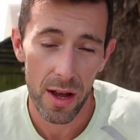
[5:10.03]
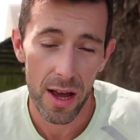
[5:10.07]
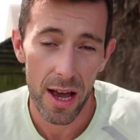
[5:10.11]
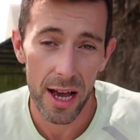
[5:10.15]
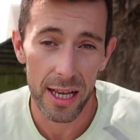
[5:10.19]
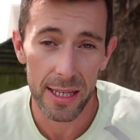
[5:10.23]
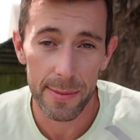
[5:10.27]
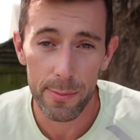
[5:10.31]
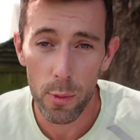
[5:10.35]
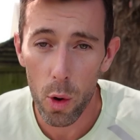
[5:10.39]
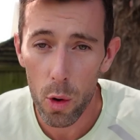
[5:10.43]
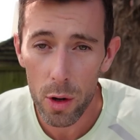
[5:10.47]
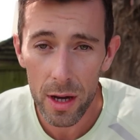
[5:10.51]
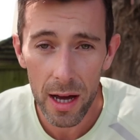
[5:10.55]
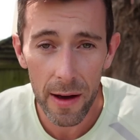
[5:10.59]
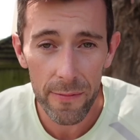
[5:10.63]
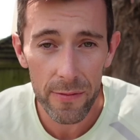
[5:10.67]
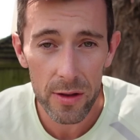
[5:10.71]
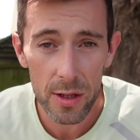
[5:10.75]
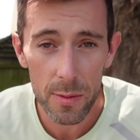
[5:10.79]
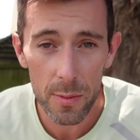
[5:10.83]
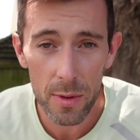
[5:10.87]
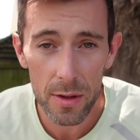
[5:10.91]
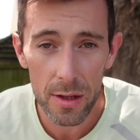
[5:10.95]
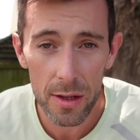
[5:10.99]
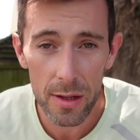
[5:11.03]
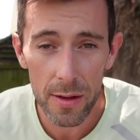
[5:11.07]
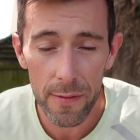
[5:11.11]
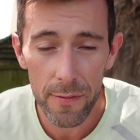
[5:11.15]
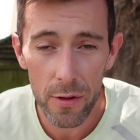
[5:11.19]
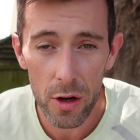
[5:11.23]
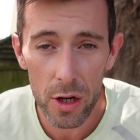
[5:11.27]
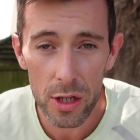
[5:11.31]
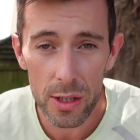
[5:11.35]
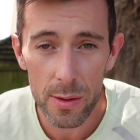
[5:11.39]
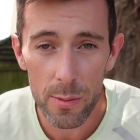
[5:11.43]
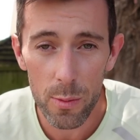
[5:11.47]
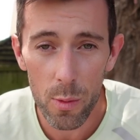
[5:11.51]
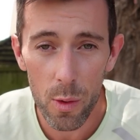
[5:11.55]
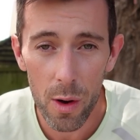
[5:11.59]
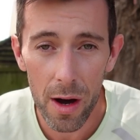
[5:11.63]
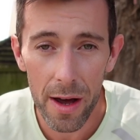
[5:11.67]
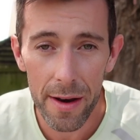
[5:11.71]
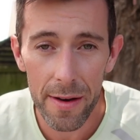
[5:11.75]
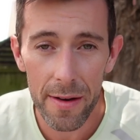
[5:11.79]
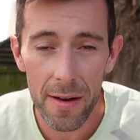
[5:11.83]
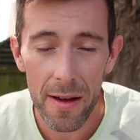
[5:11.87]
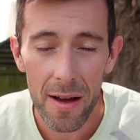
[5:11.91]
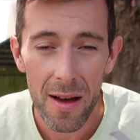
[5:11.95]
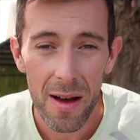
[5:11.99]
It's more comfortable than the version
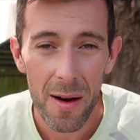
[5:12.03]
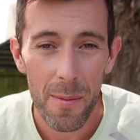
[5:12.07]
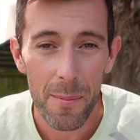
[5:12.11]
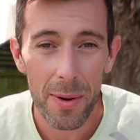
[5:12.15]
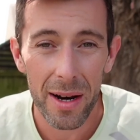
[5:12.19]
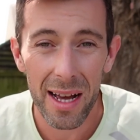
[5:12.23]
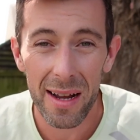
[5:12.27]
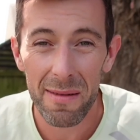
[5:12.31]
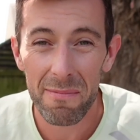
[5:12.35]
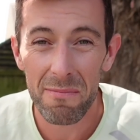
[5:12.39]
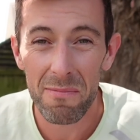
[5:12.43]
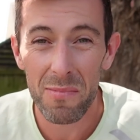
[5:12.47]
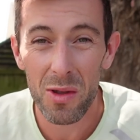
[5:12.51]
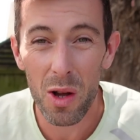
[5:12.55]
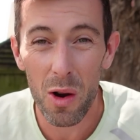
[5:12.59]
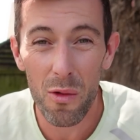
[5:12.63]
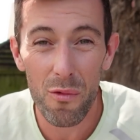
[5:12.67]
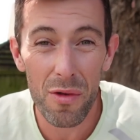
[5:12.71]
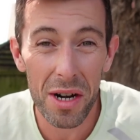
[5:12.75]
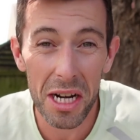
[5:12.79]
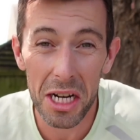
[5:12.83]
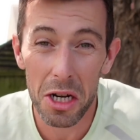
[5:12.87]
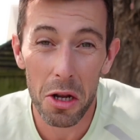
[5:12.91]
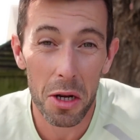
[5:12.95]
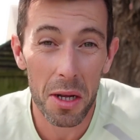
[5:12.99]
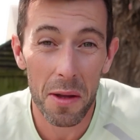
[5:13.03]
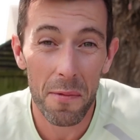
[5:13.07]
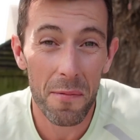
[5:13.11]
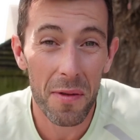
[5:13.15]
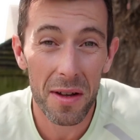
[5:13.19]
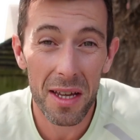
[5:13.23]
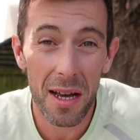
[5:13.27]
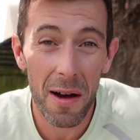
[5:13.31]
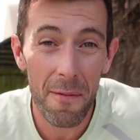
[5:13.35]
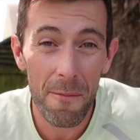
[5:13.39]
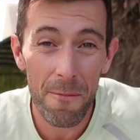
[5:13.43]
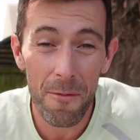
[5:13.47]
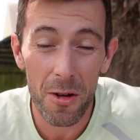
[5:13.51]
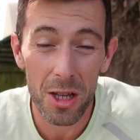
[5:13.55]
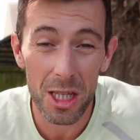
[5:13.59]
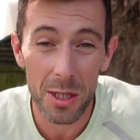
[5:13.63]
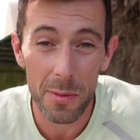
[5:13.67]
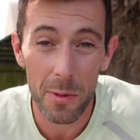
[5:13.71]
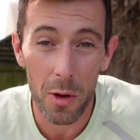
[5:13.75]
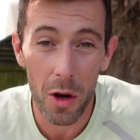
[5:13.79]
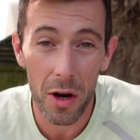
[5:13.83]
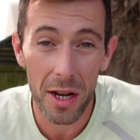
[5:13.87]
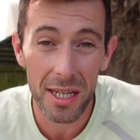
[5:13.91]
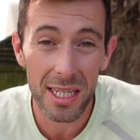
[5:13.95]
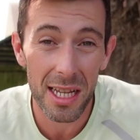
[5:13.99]
1, but I'm not really looking for comfort, to
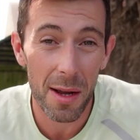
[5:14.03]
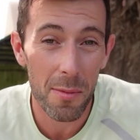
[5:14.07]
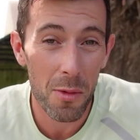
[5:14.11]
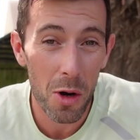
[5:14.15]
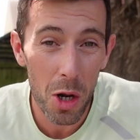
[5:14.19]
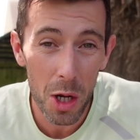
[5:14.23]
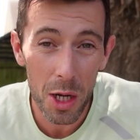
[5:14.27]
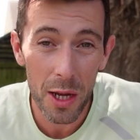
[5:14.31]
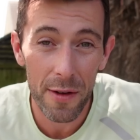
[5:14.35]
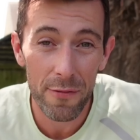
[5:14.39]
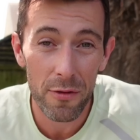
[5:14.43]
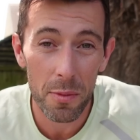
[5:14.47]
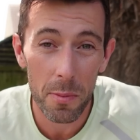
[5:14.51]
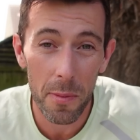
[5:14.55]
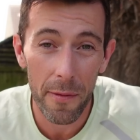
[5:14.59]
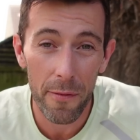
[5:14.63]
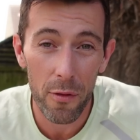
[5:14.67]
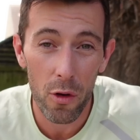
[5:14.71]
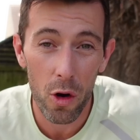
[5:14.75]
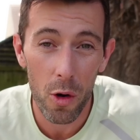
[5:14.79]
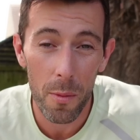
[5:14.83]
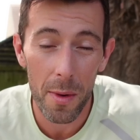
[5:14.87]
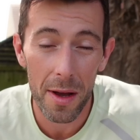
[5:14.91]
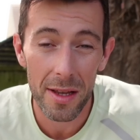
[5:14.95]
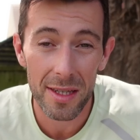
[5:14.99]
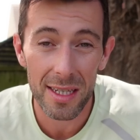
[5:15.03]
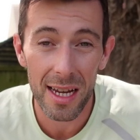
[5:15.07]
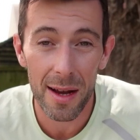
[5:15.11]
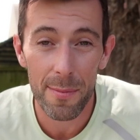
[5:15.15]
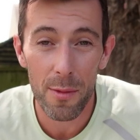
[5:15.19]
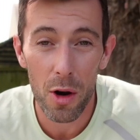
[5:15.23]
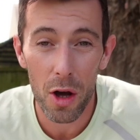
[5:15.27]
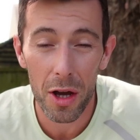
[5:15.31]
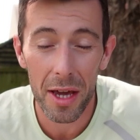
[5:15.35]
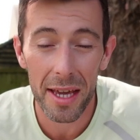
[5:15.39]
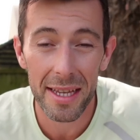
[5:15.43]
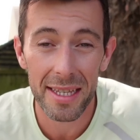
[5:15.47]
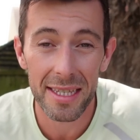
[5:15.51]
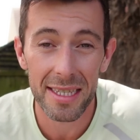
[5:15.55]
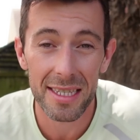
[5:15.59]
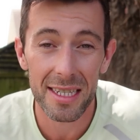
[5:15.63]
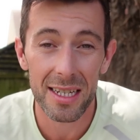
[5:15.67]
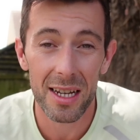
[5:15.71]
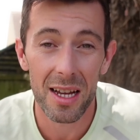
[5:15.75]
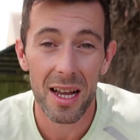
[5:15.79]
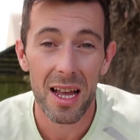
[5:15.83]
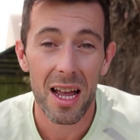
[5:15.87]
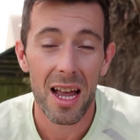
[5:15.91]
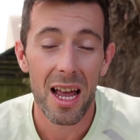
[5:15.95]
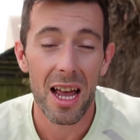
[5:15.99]
be honest. I'm looking for performance. I'm looking
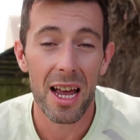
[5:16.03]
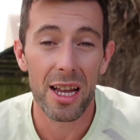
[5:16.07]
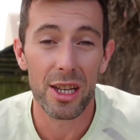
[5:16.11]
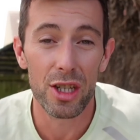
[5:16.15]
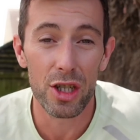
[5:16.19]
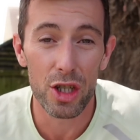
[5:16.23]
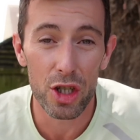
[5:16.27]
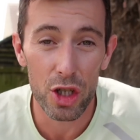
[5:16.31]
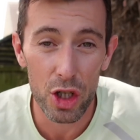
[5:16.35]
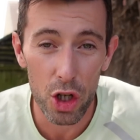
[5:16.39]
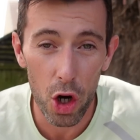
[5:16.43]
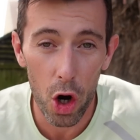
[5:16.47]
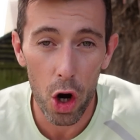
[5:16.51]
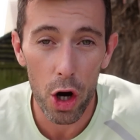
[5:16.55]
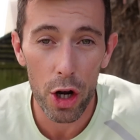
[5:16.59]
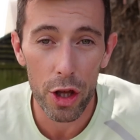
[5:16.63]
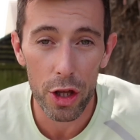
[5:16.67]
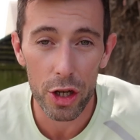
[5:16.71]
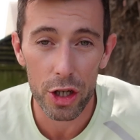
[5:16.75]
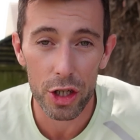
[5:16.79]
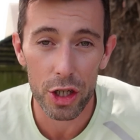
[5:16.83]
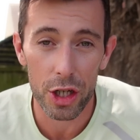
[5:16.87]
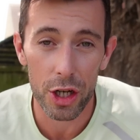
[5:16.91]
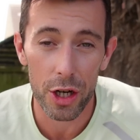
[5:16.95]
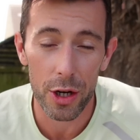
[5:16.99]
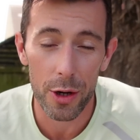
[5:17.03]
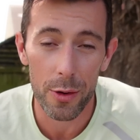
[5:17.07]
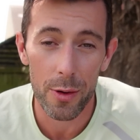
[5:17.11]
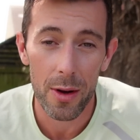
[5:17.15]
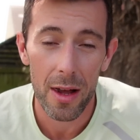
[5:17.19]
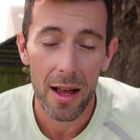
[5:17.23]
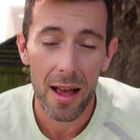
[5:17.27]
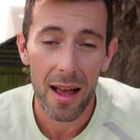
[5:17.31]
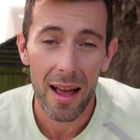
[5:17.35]
to enjoy the shoe.